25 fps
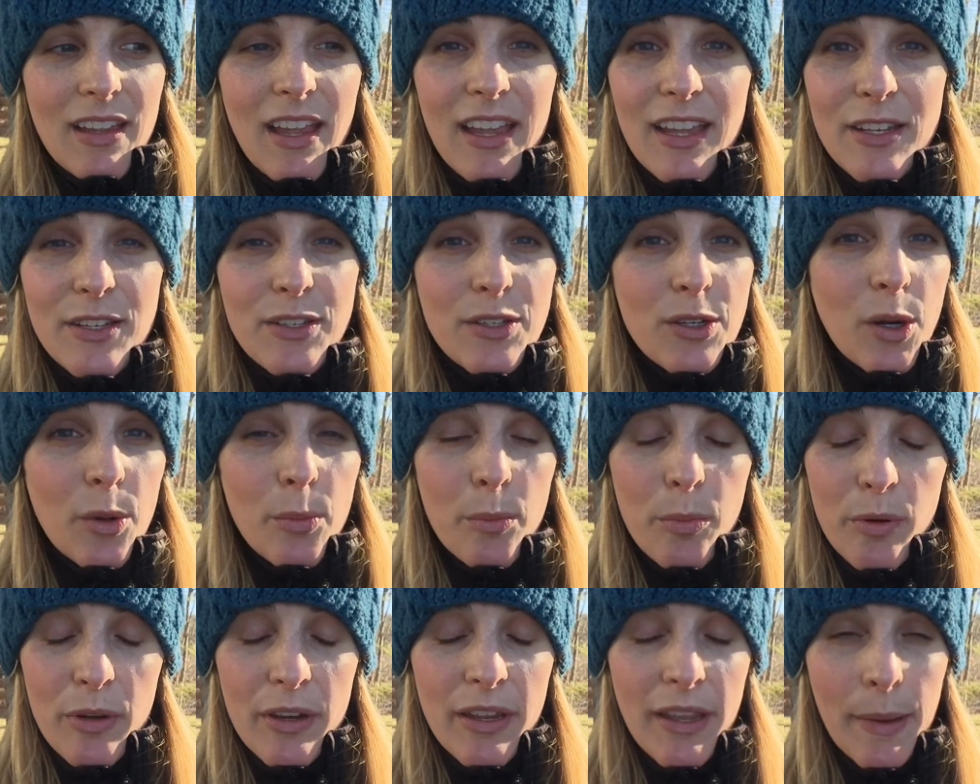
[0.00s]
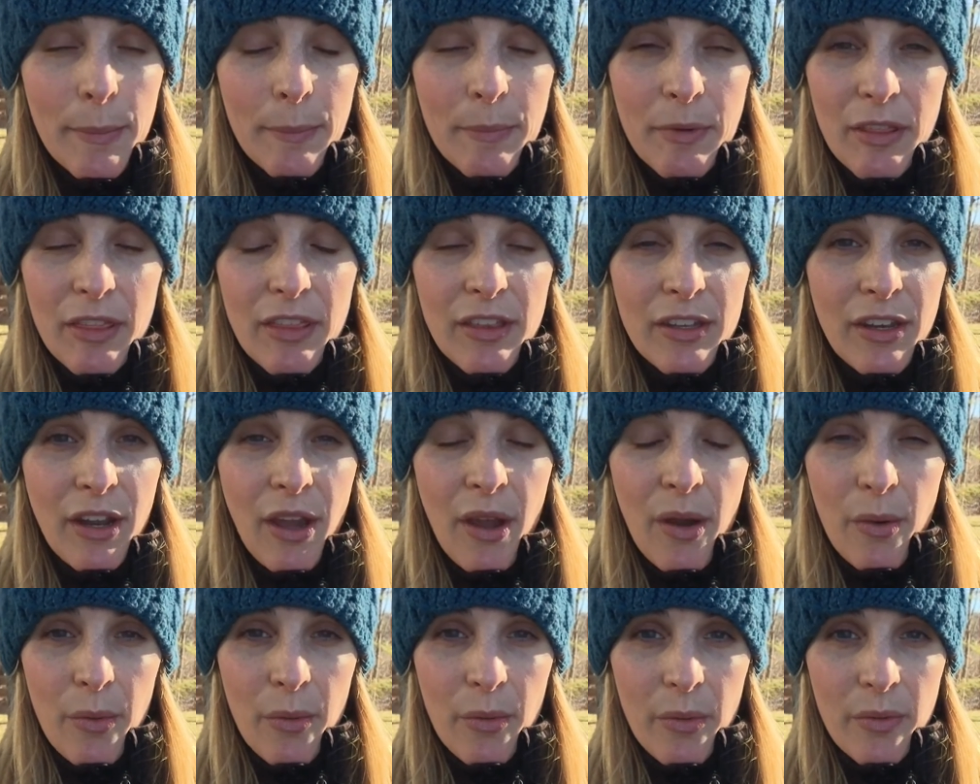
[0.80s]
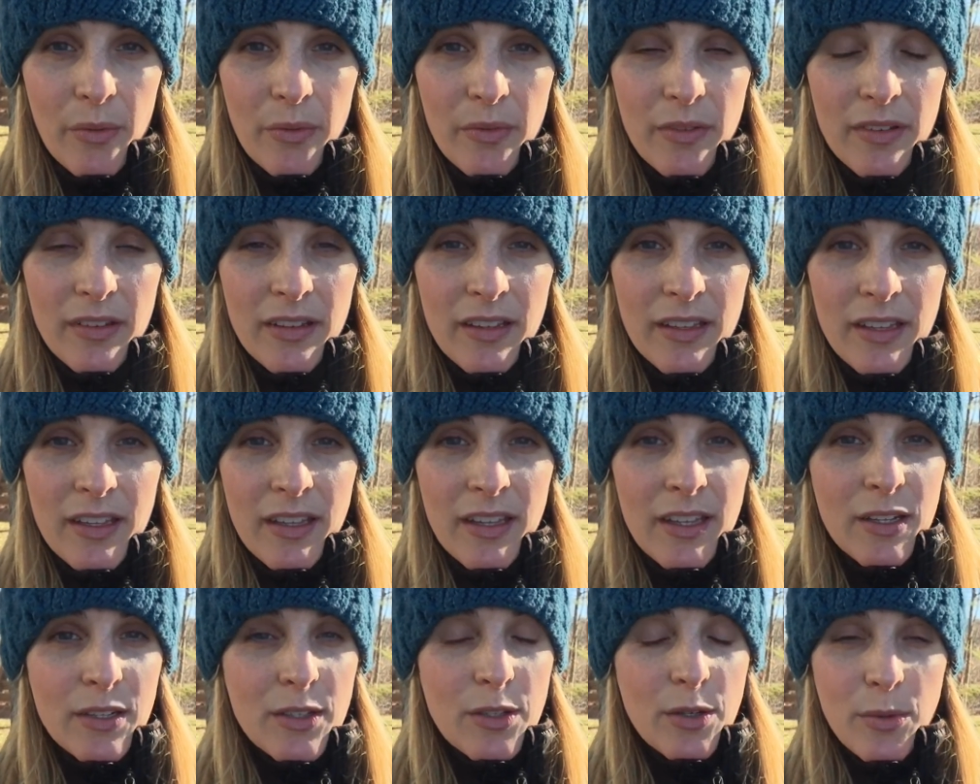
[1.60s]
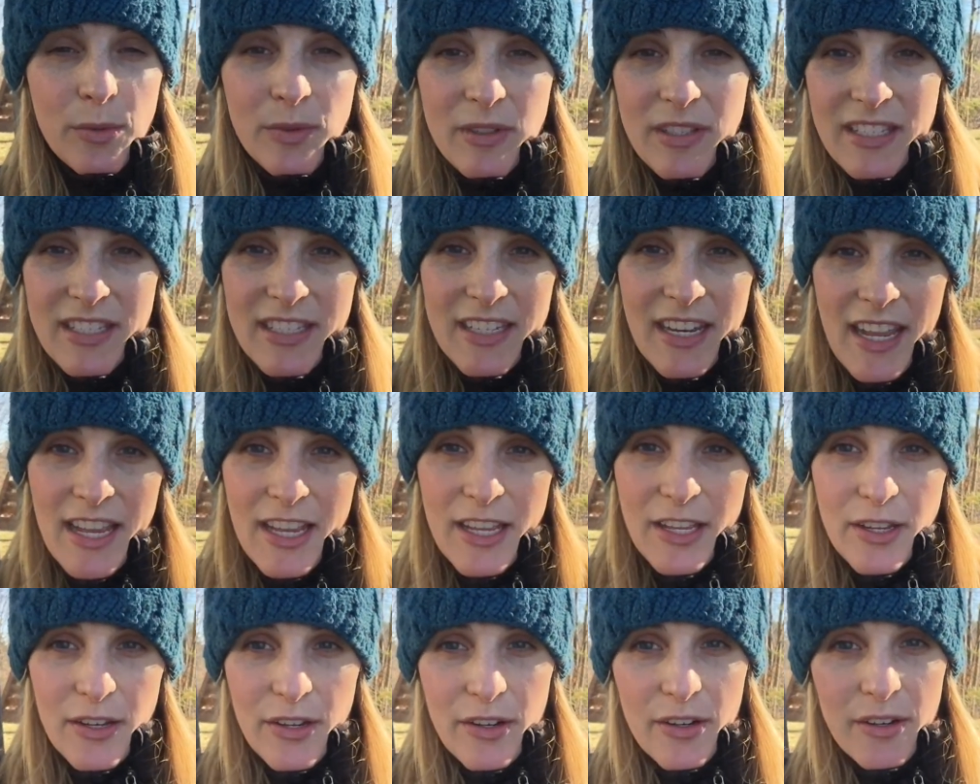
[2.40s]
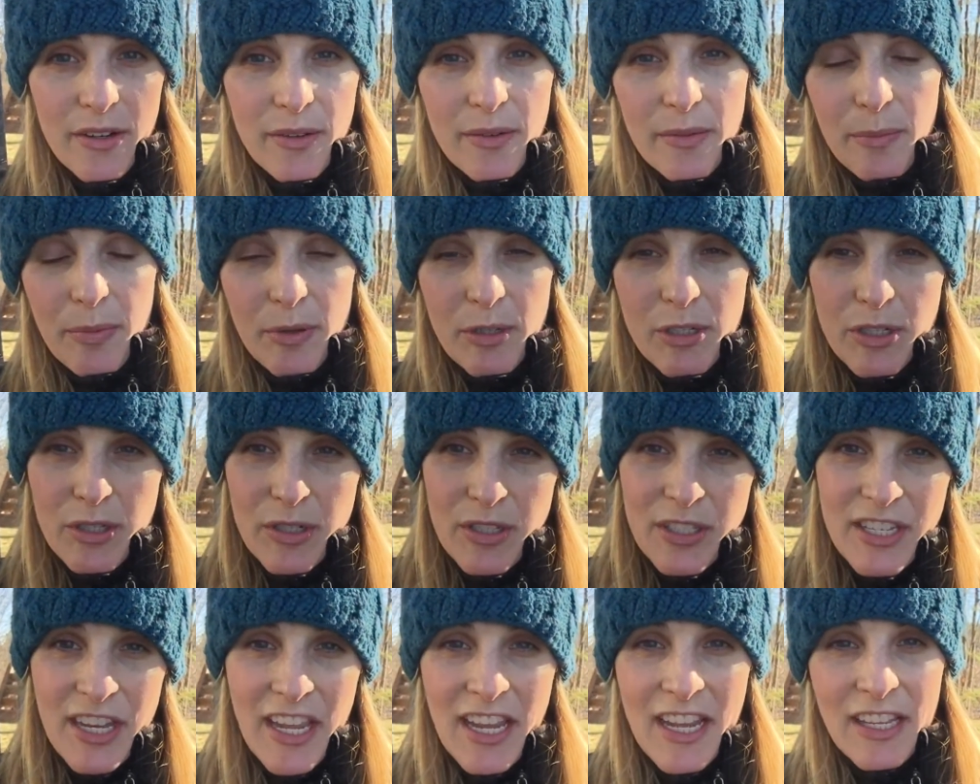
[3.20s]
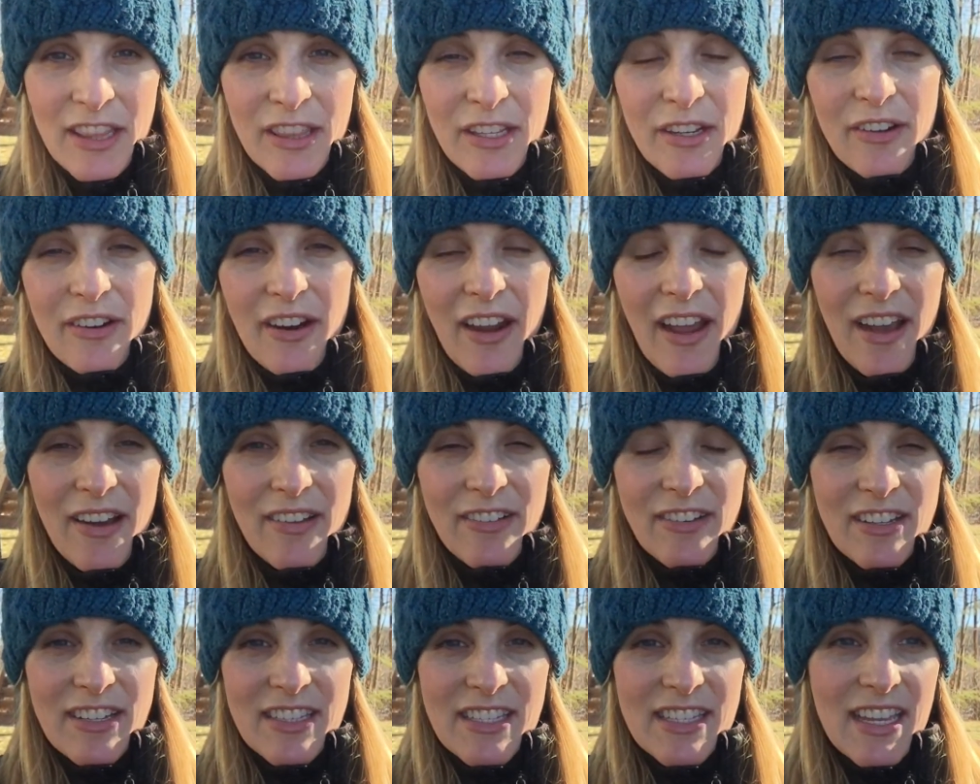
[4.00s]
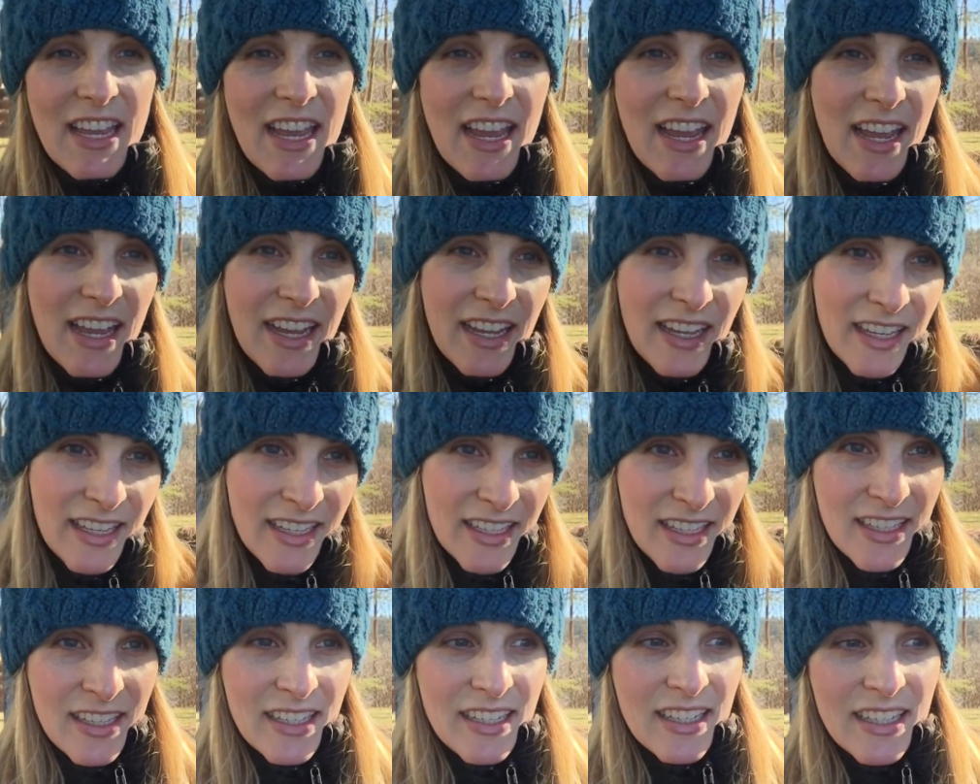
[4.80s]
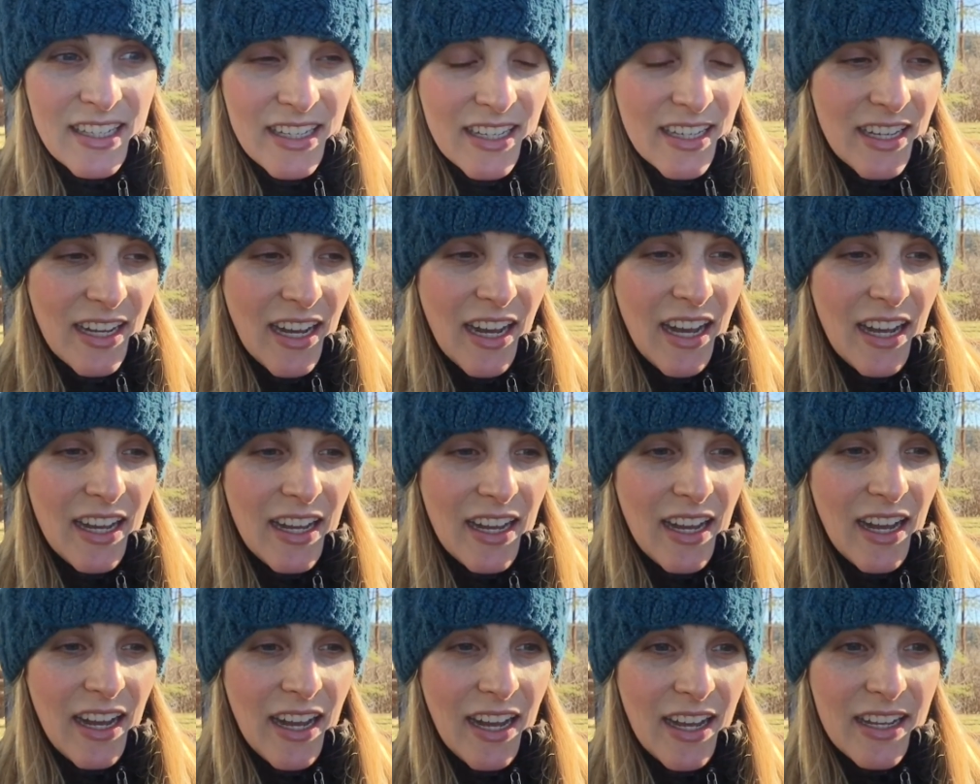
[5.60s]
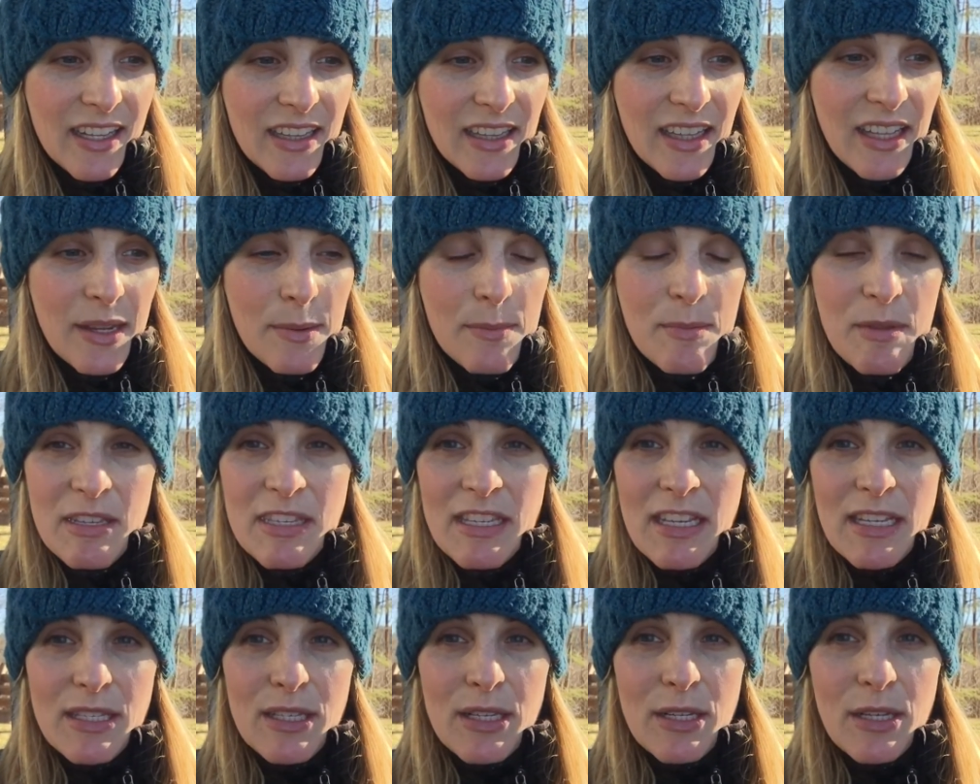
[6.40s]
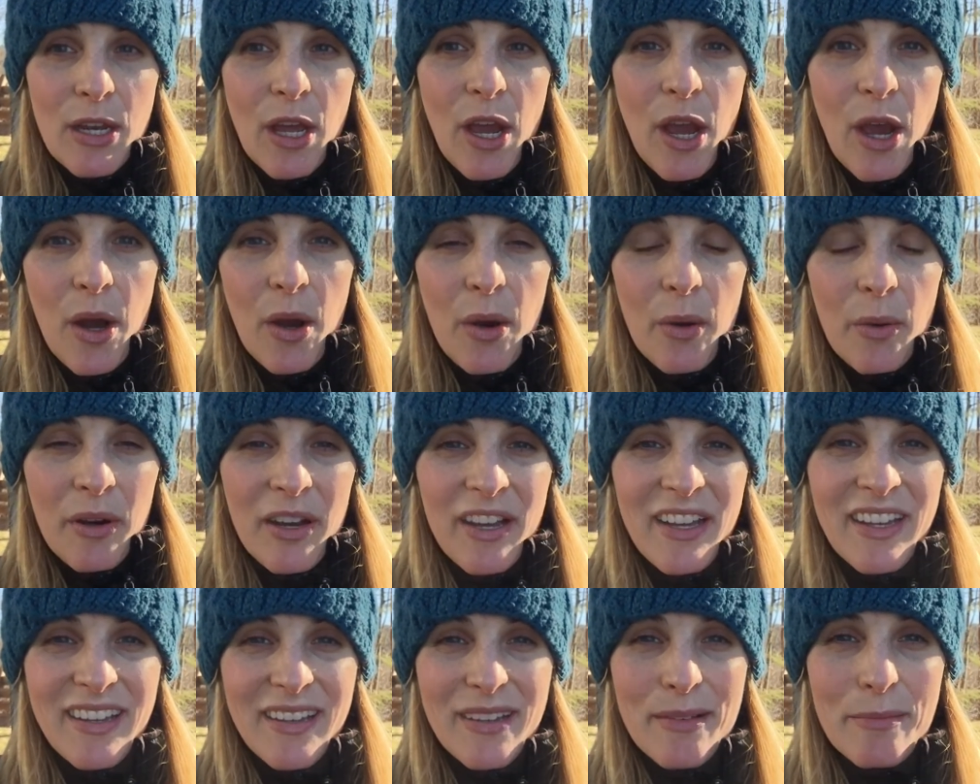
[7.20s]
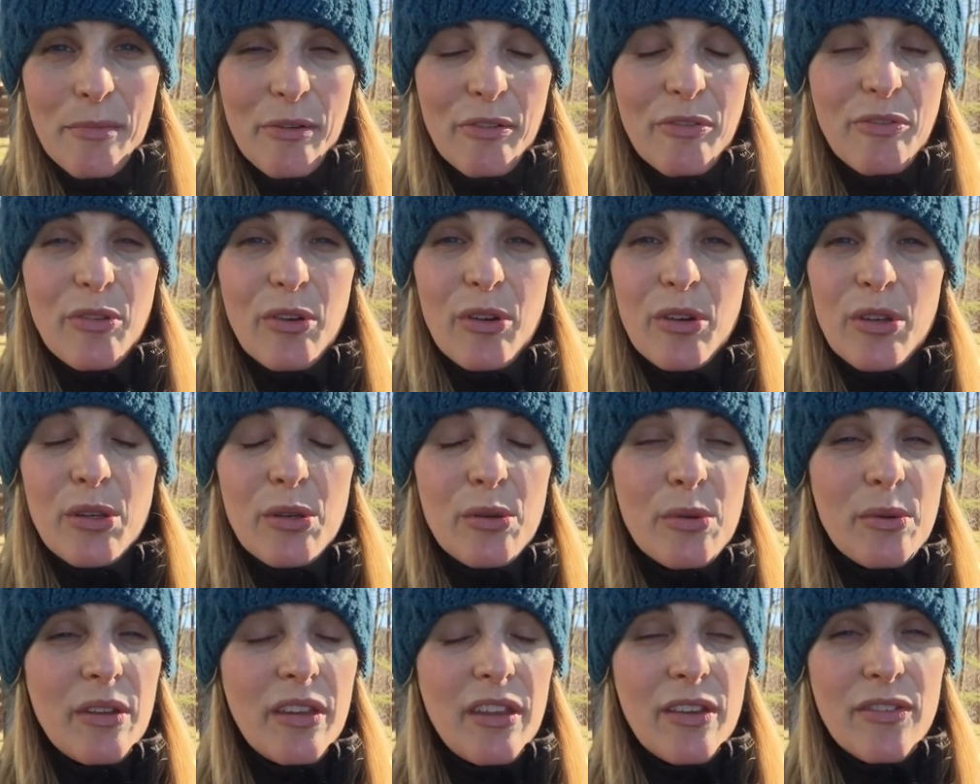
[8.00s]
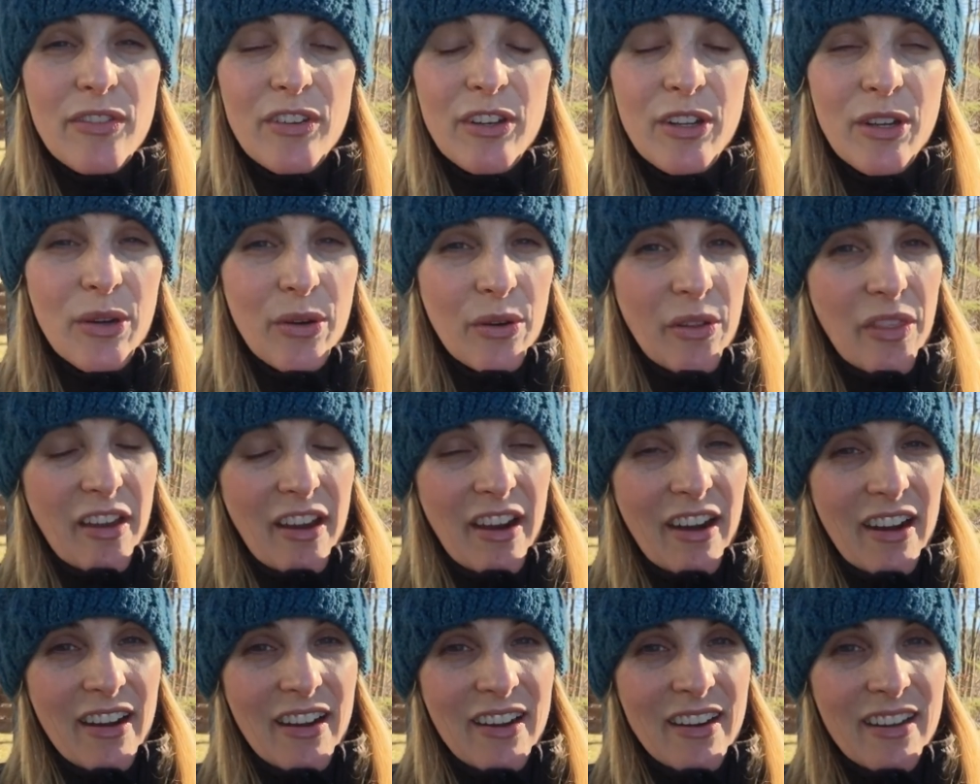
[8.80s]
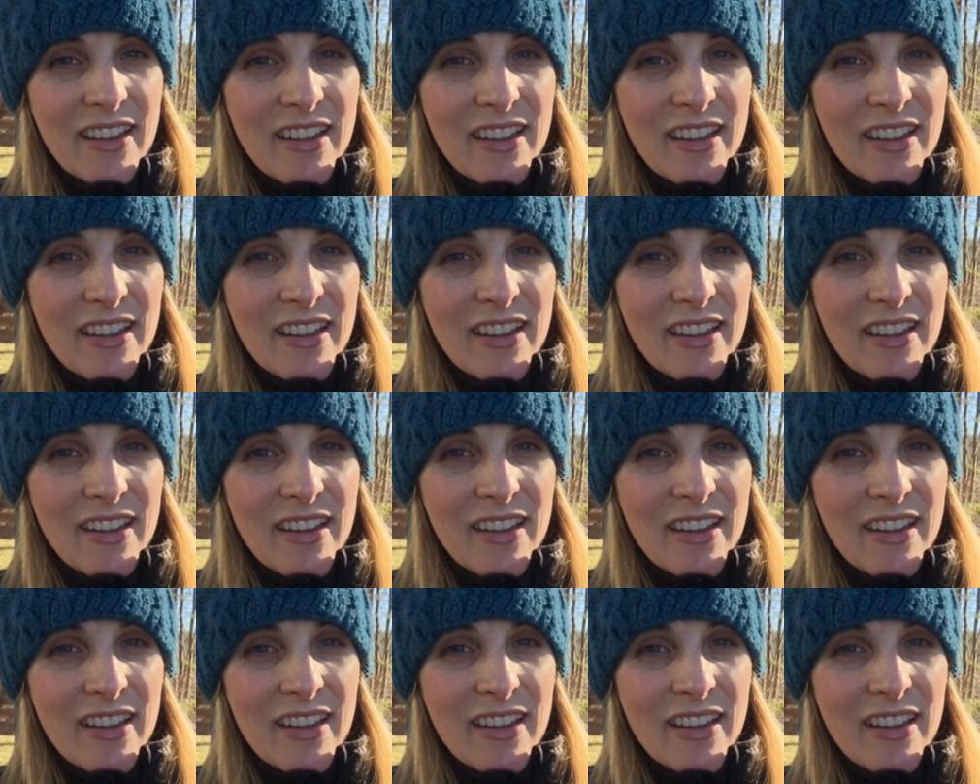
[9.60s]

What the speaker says: And don't preempt the no. Don't put your stake in the ground and say, I claim this as a no before you even go there.